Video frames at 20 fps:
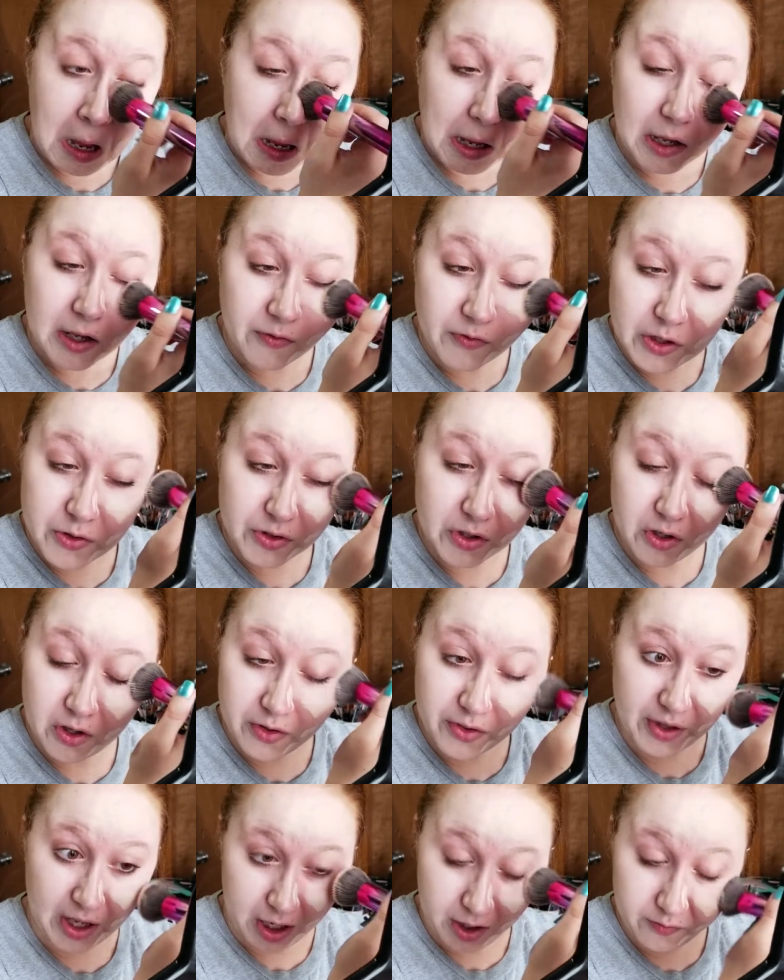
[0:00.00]
if you saw
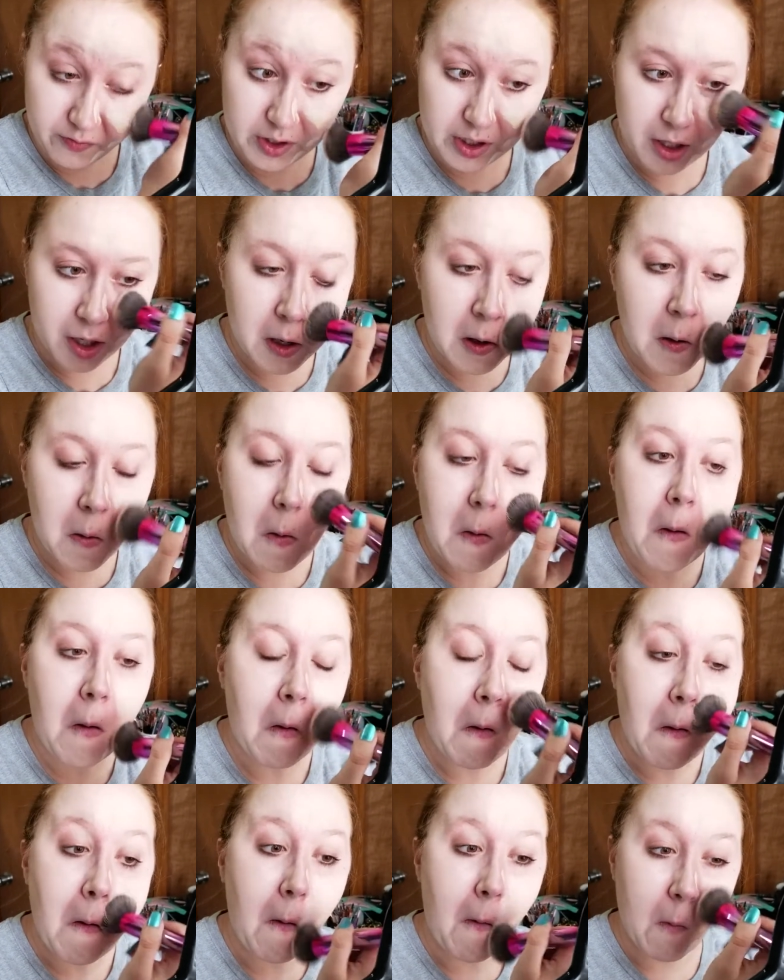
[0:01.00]
that video
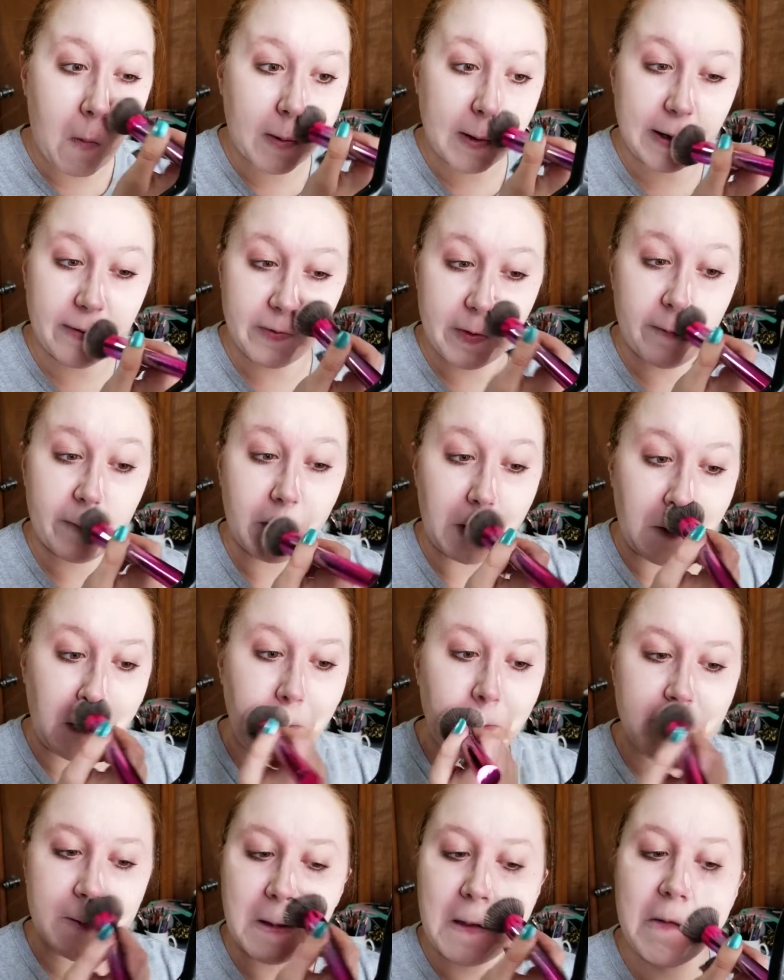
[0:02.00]
or have ever
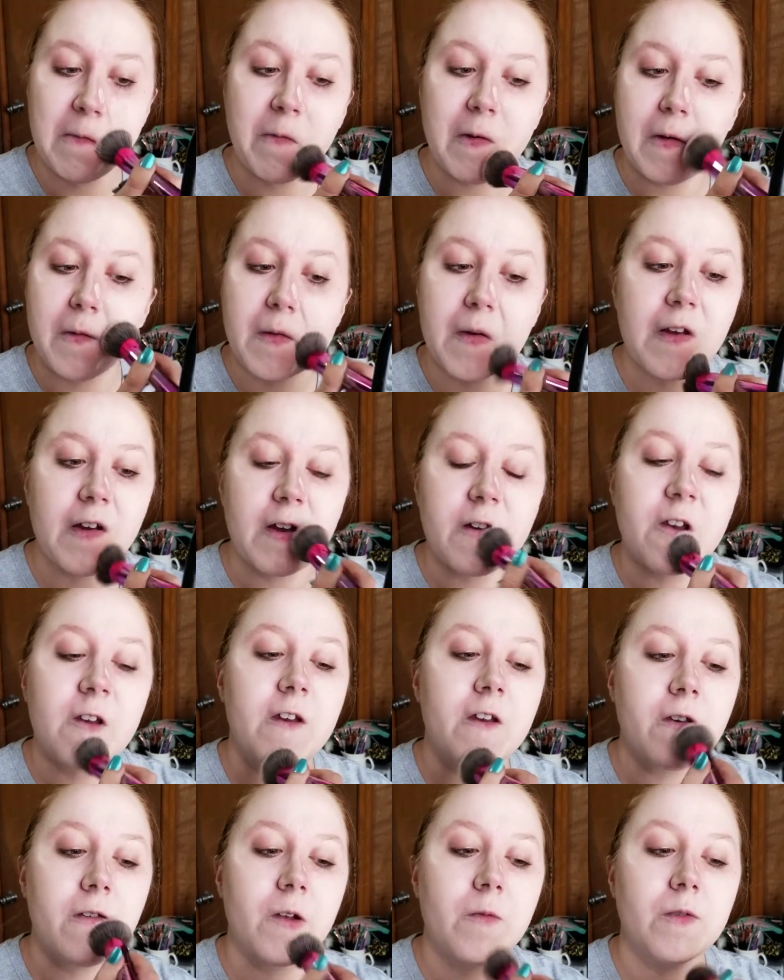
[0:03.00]
used that
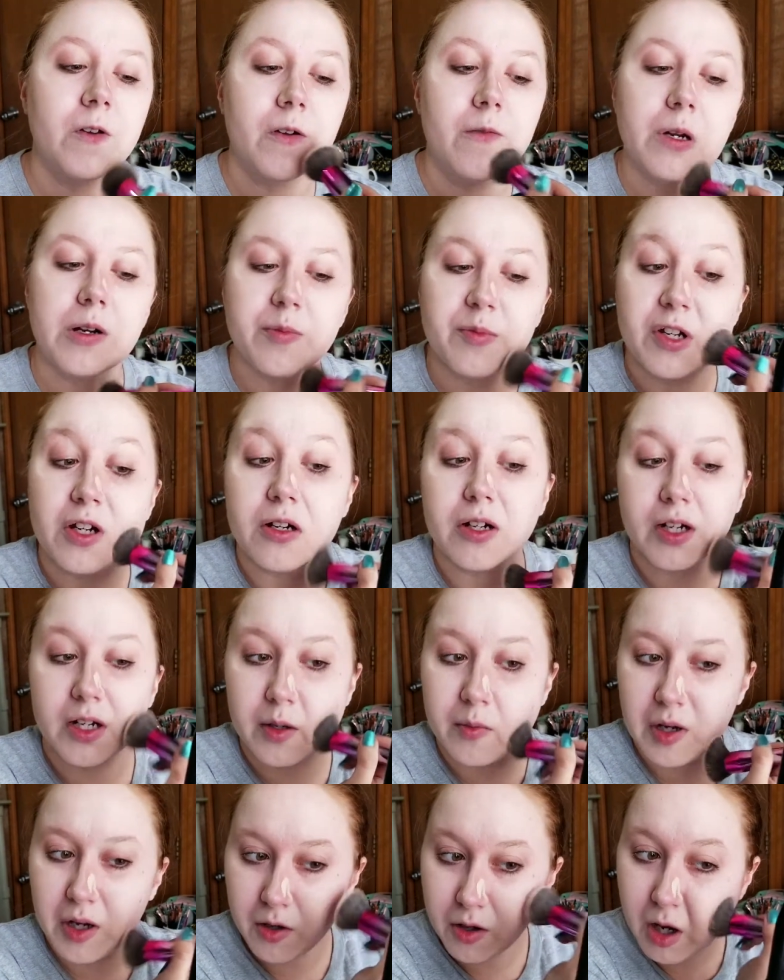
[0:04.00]
foundation, you'll know what I'm talking
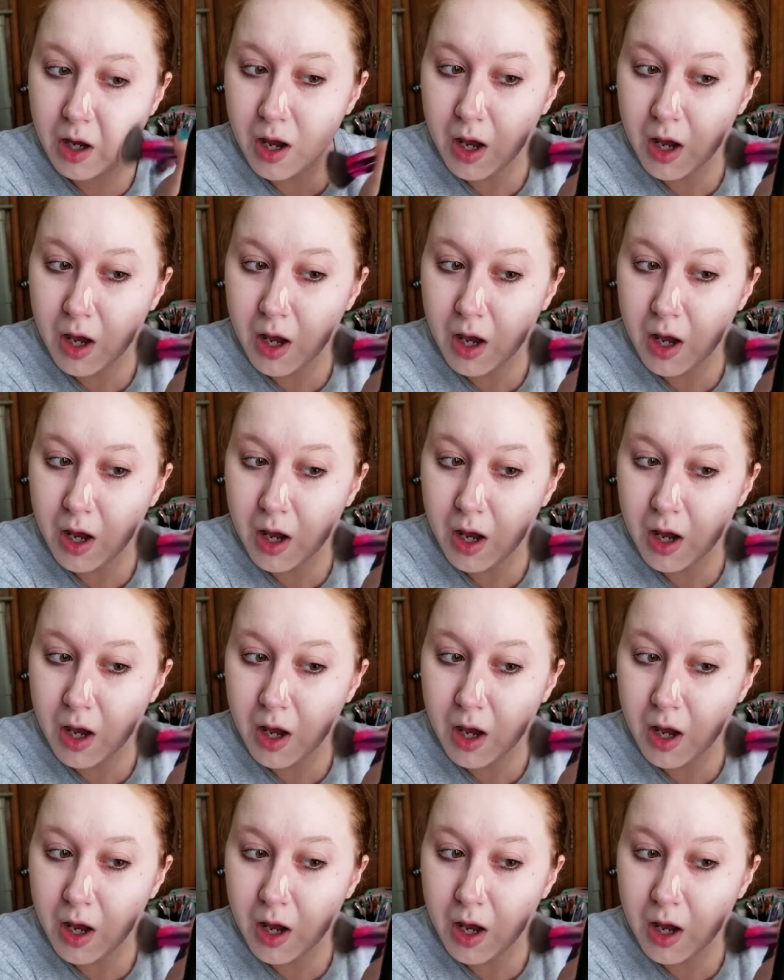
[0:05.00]
about.